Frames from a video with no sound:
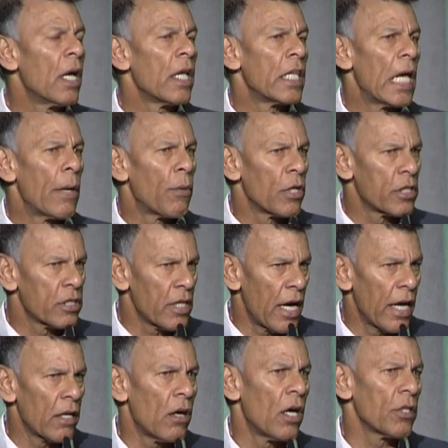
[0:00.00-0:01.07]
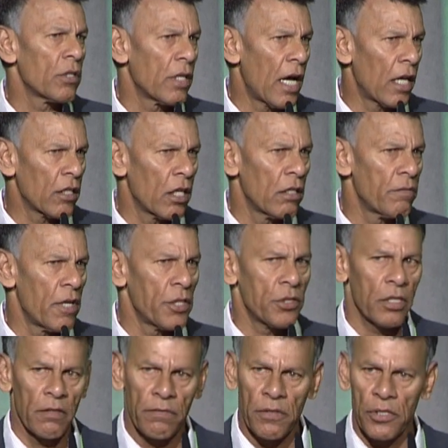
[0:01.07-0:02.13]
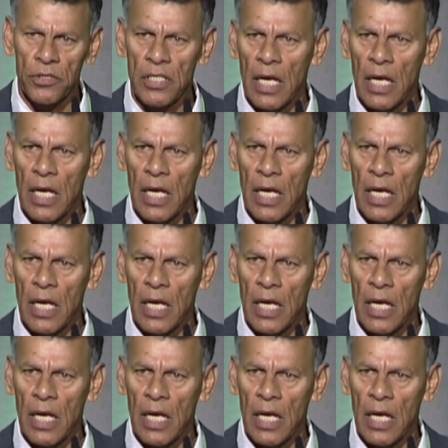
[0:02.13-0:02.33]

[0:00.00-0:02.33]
they will sign on to that convention the first